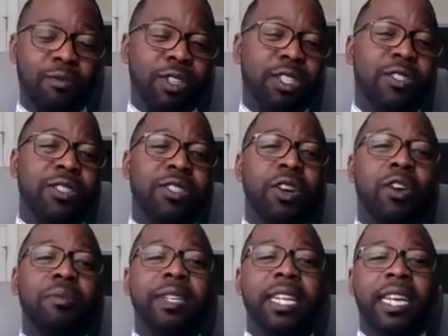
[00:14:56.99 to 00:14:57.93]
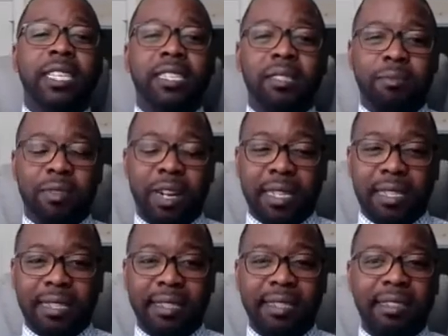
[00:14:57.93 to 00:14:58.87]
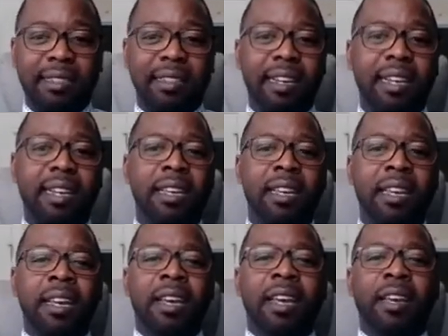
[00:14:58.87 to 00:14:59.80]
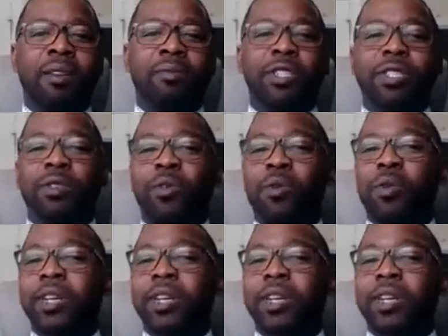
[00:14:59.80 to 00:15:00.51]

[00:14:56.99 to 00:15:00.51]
What's your termination process look like? What's your